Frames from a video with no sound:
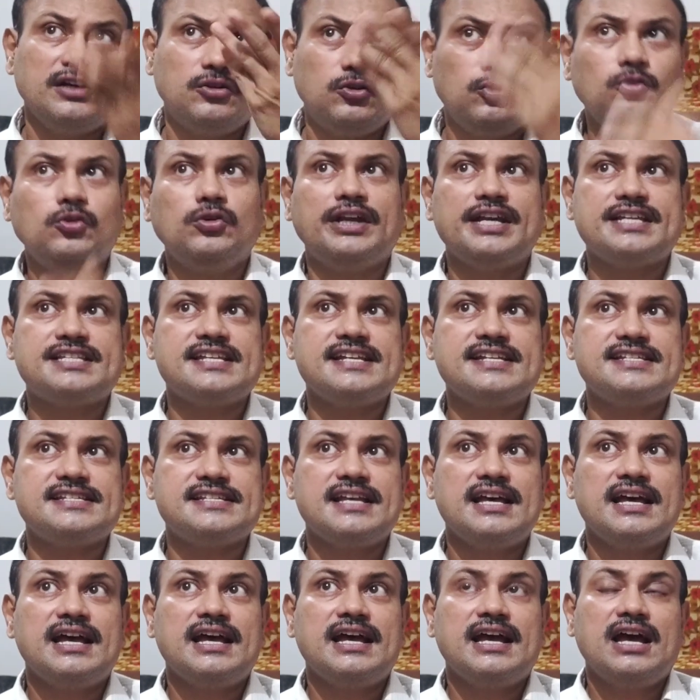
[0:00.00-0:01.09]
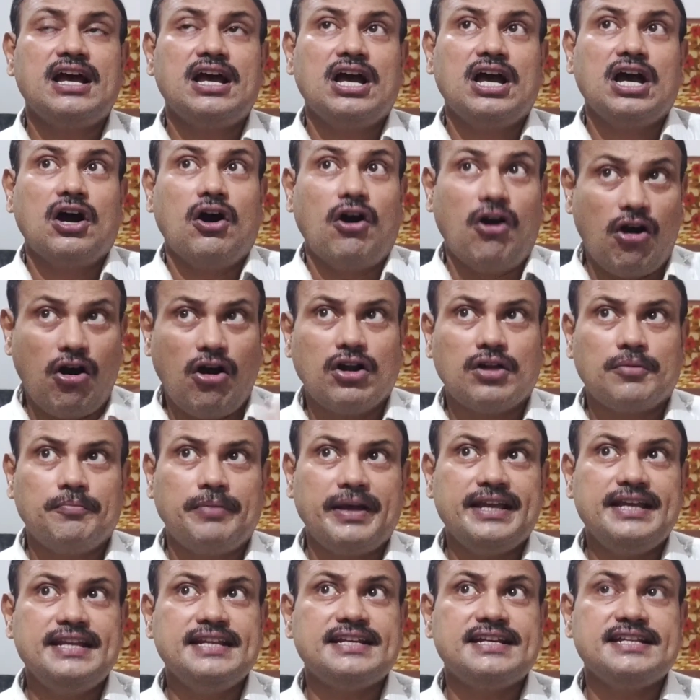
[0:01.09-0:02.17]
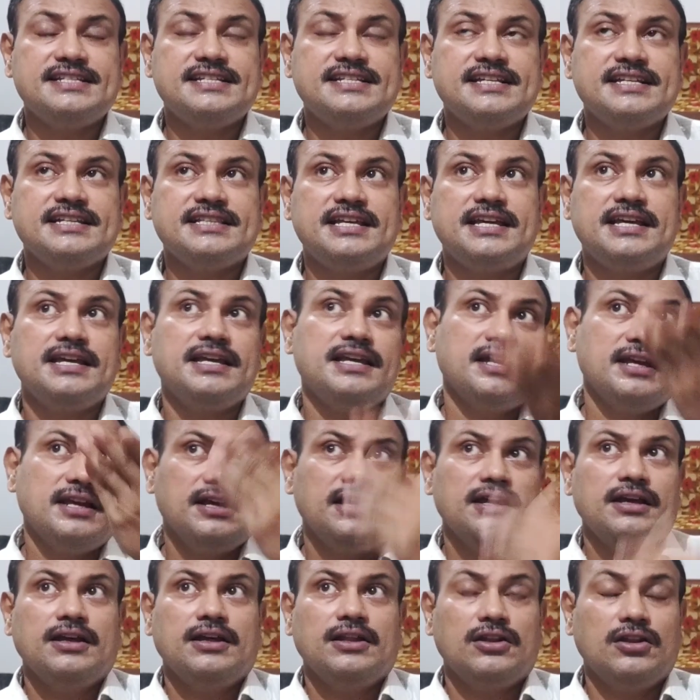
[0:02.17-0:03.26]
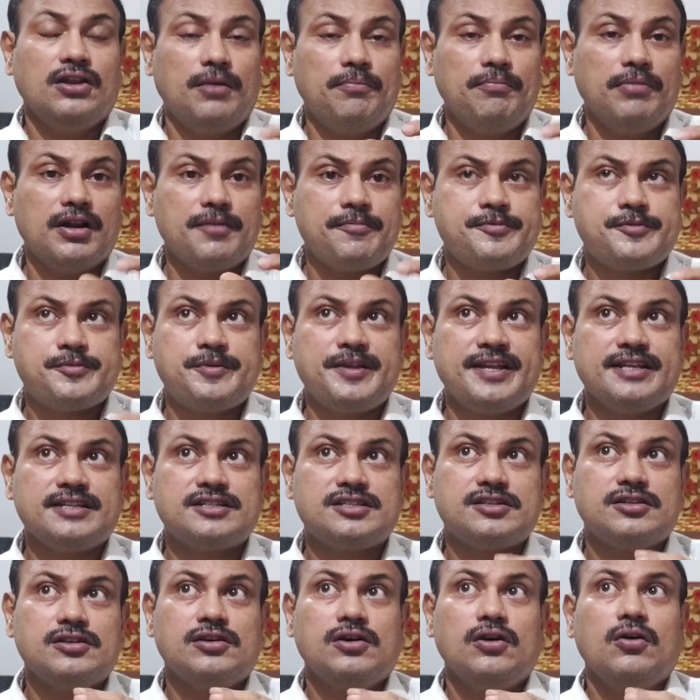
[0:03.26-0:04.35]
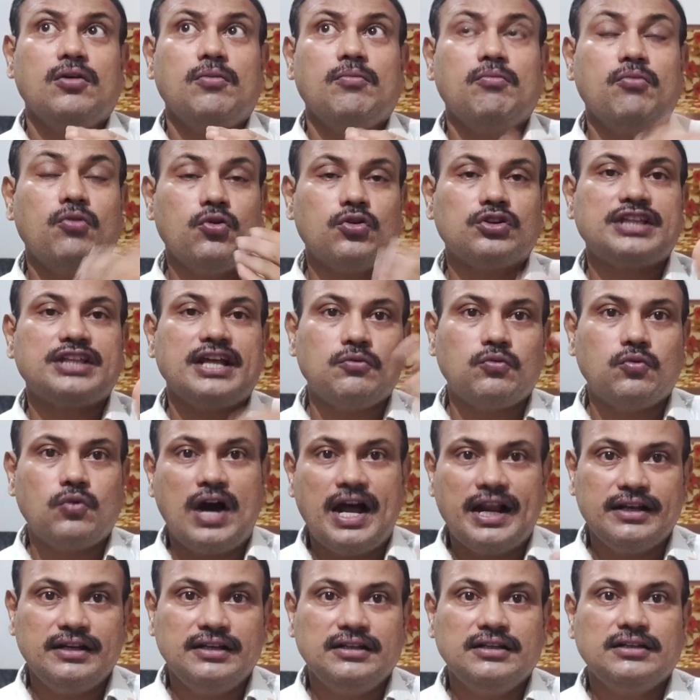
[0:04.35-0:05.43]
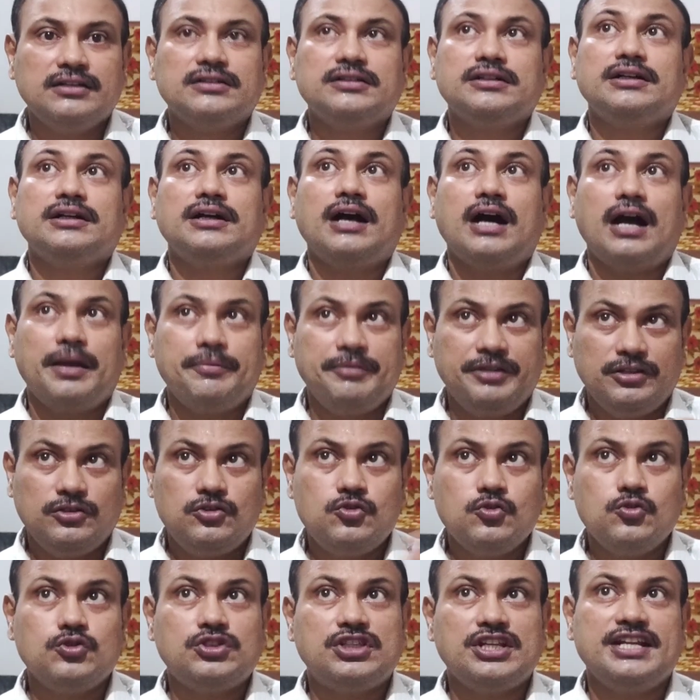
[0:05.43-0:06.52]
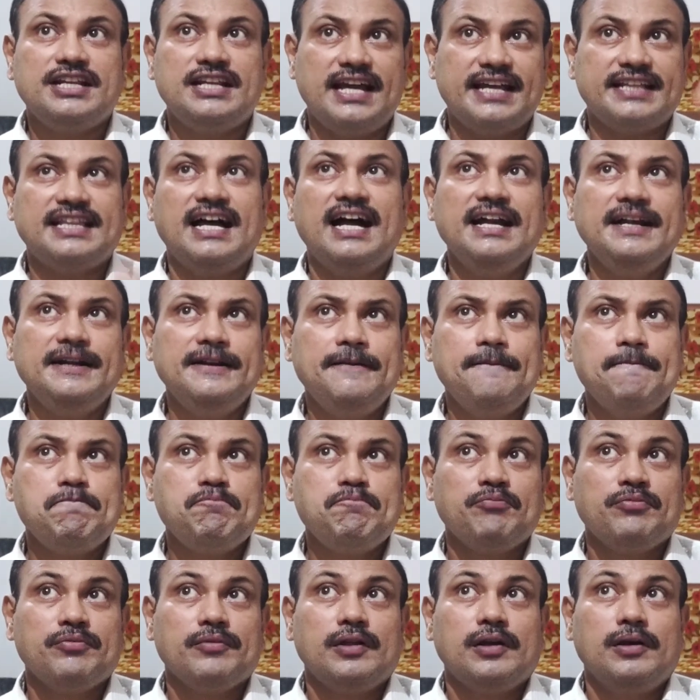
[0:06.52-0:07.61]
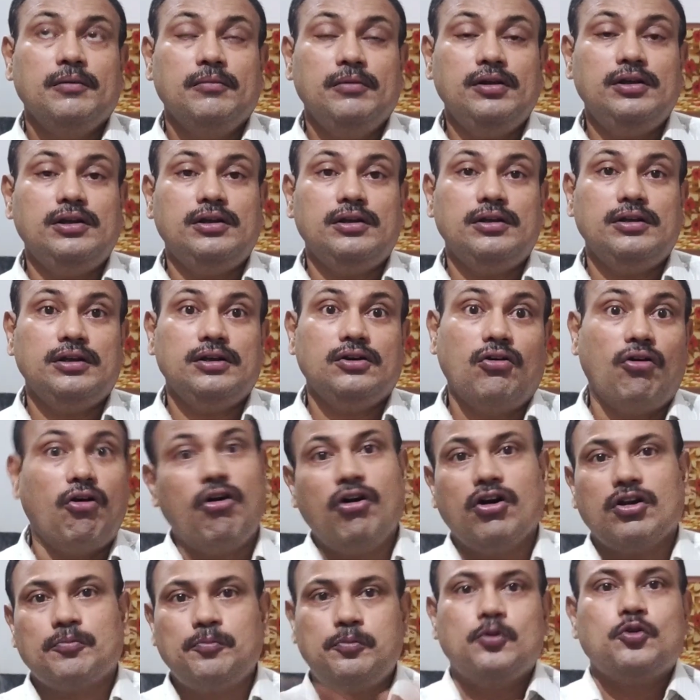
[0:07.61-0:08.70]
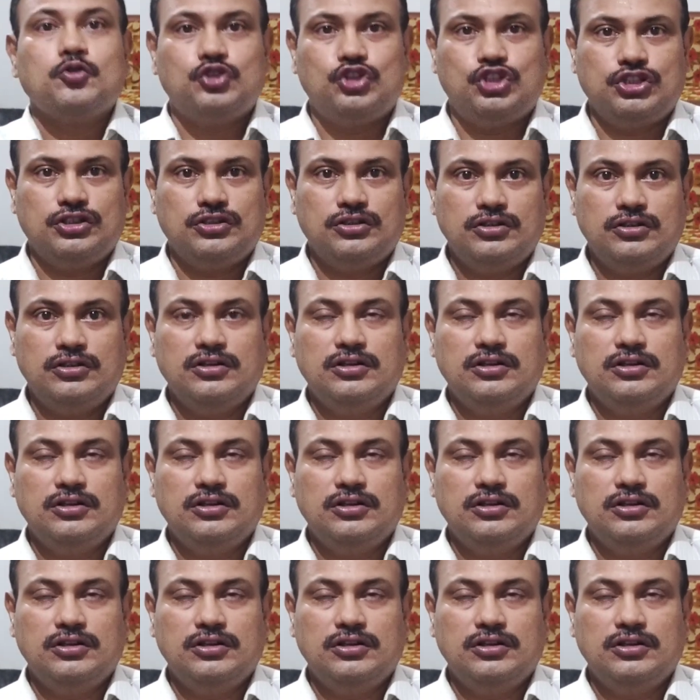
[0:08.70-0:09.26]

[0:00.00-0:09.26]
2 cases, or by increasing the number of springs more than 1, 2, 3 like that, or both.